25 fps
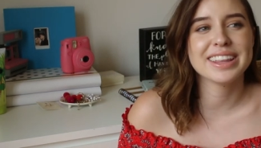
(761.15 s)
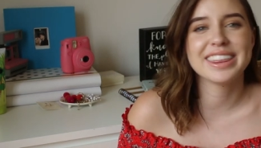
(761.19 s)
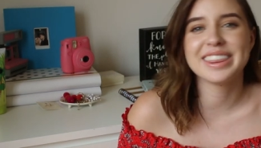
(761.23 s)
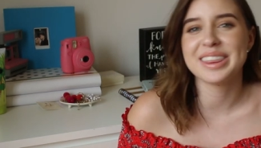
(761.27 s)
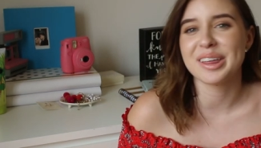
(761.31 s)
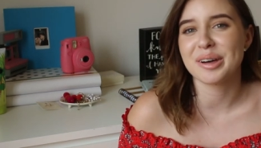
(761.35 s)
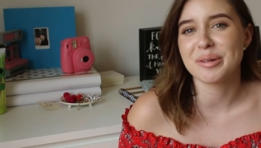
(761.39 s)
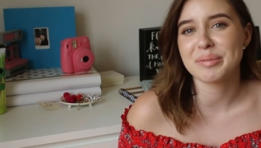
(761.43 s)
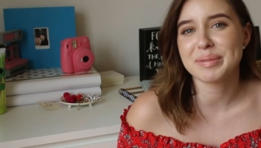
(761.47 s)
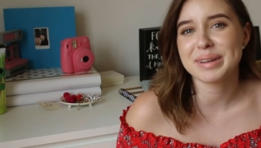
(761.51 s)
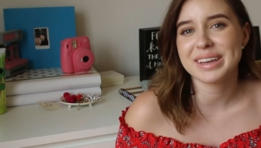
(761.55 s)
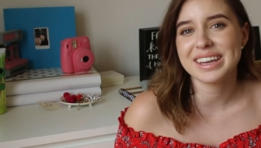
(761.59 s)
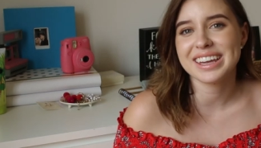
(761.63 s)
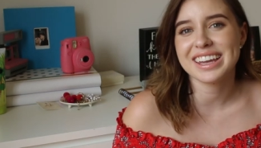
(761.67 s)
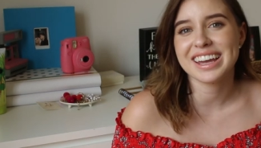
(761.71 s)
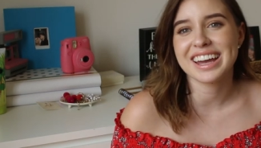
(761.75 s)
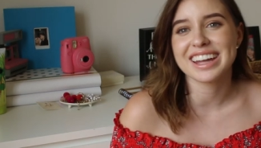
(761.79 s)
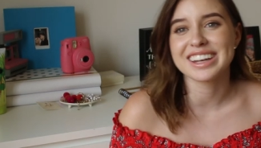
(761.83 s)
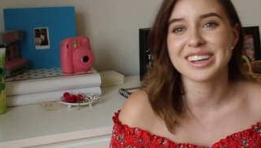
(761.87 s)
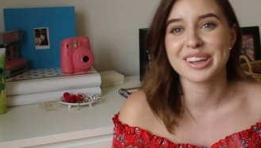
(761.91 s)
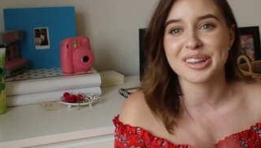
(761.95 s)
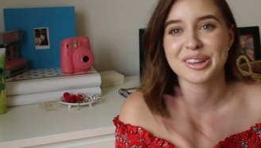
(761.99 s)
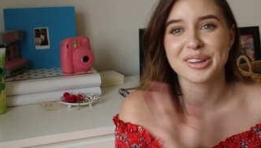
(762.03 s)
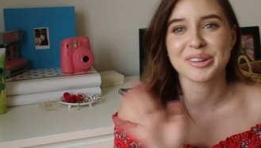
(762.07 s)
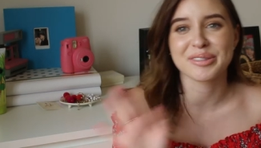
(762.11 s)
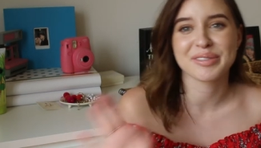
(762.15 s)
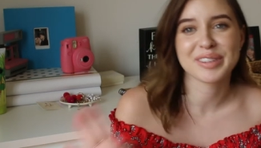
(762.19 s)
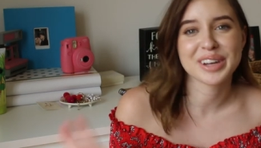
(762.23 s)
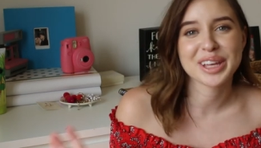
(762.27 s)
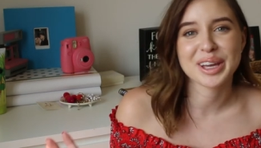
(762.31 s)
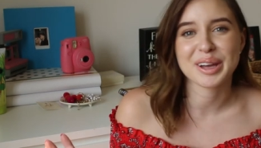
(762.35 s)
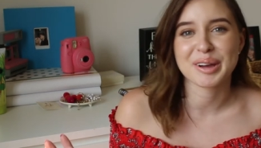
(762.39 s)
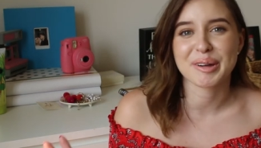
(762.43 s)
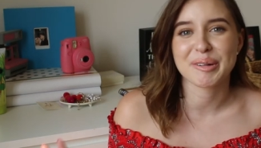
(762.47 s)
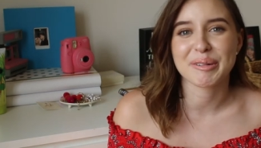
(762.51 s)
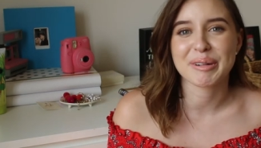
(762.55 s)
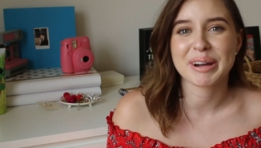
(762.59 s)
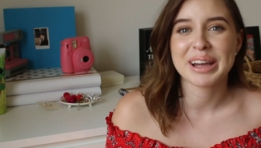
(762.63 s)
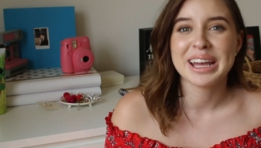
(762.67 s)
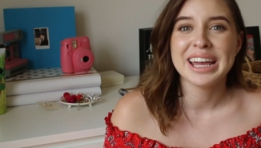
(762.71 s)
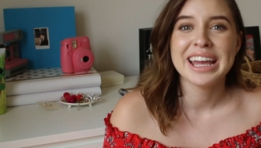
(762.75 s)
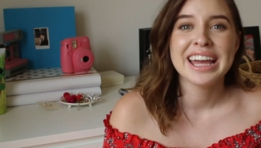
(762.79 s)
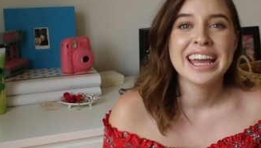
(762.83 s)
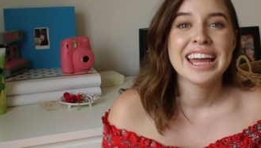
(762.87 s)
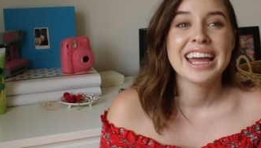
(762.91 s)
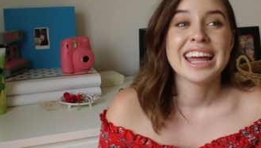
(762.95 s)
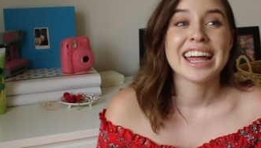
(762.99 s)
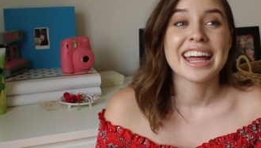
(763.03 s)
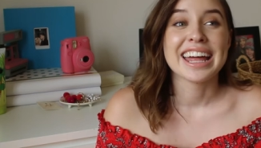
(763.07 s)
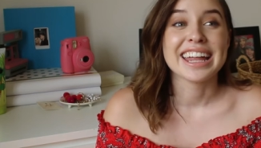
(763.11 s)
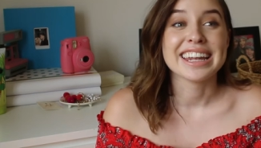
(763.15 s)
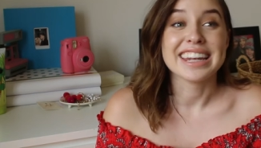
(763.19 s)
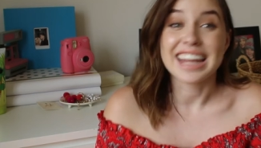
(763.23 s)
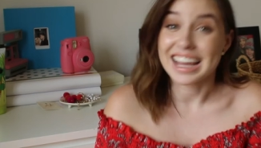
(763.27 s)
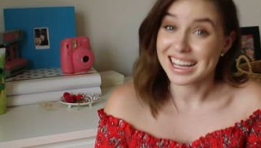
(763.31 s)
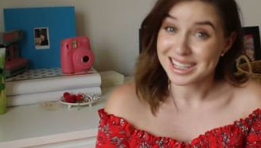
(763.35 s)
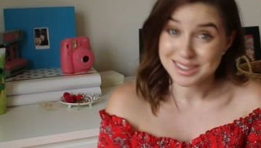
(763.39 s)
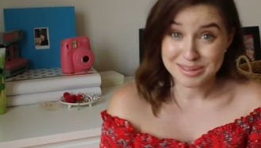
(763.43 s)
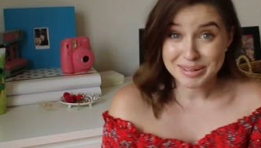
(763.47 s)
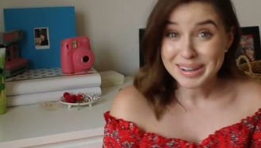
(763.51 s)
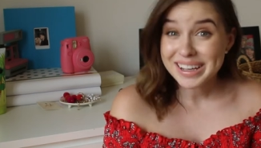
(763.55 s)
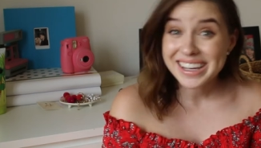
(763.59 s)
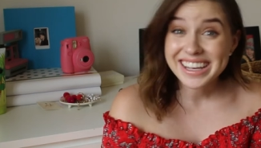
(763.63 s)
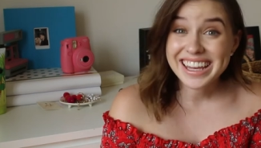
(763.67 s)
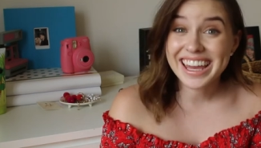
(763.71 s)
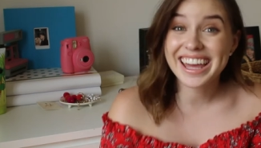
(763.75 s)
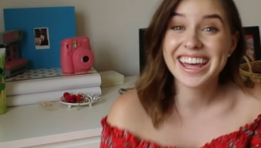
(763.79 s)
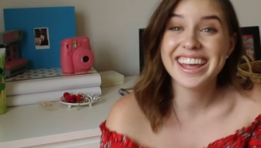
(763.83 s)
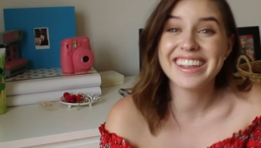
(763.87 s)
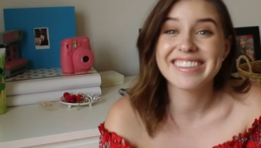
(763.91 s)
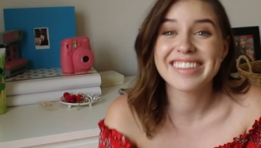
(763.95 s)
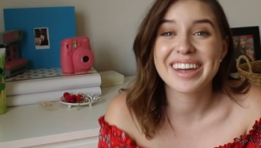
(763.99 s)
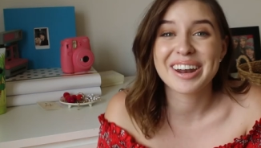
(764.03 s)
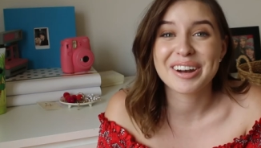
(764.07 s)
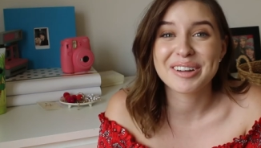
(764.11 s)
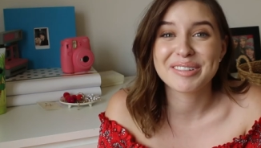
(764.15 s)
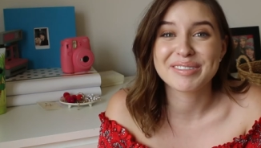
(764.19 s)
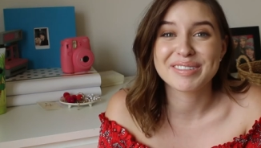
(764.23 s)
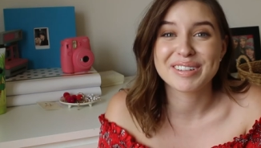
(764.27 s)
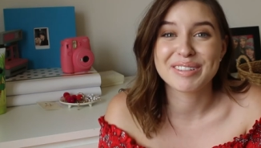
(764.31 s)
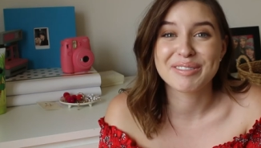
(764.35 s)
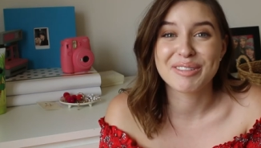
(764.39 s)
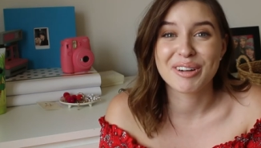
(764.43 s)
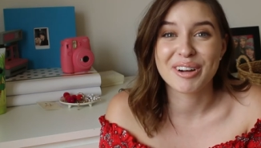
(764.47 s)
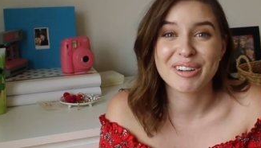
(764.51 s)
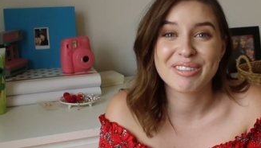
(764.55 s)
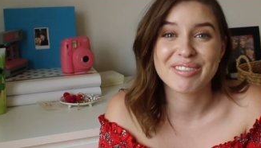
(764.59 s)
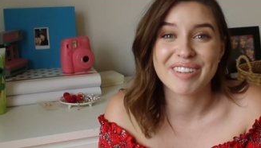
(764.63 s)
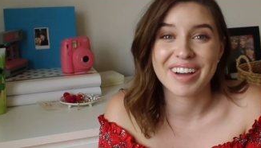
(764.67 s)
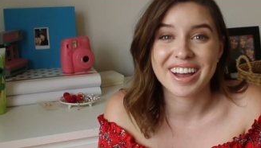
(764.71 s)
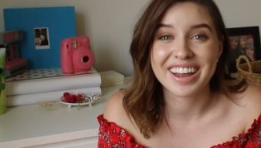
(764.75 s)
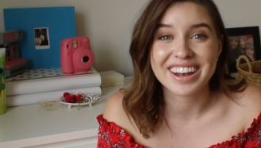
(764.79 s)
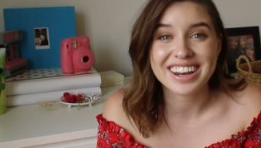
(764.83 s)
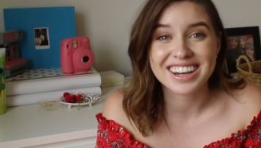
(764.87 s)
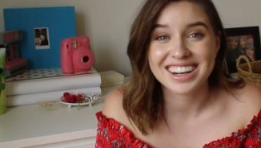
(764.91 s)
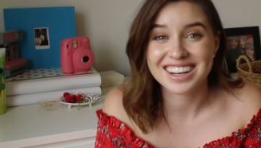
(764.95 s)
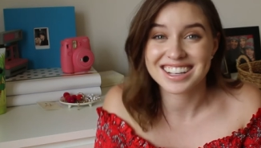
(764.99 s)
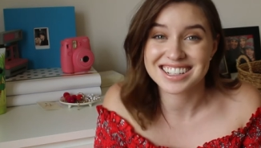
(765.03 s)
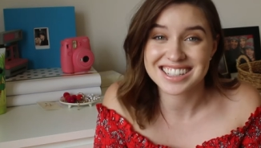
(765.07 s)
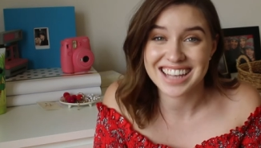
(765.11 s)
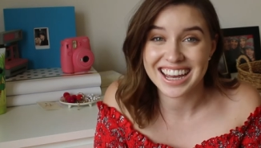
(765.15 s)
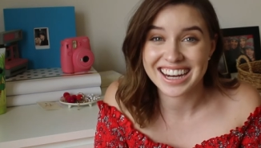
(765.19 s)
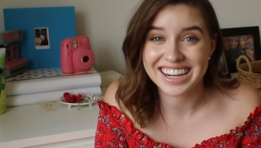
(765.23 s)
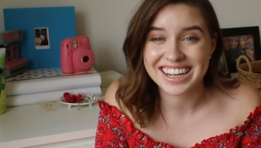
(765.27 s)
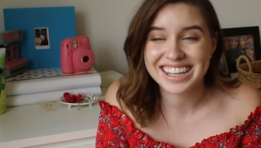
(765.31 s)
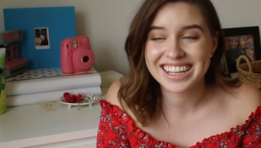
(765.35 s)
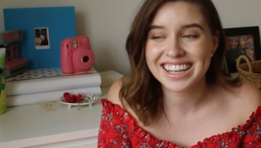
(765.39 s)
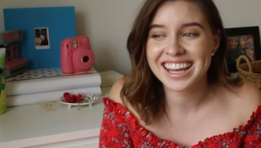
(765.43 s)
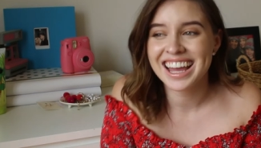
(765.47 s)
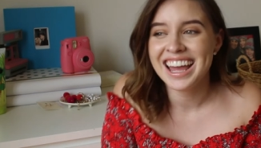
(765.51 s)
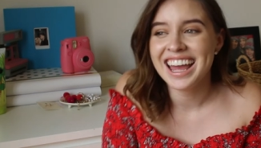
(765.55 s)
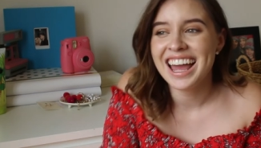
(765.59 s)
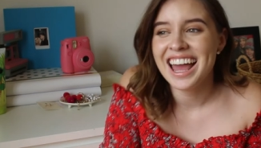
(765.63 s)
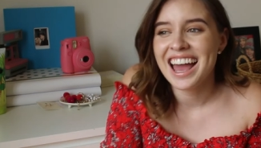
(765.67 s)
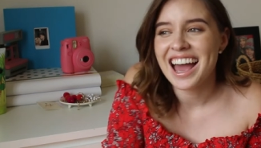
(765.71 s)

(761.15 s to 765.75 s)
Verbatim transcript: There'll be another video next week that'll be more fun and exciting.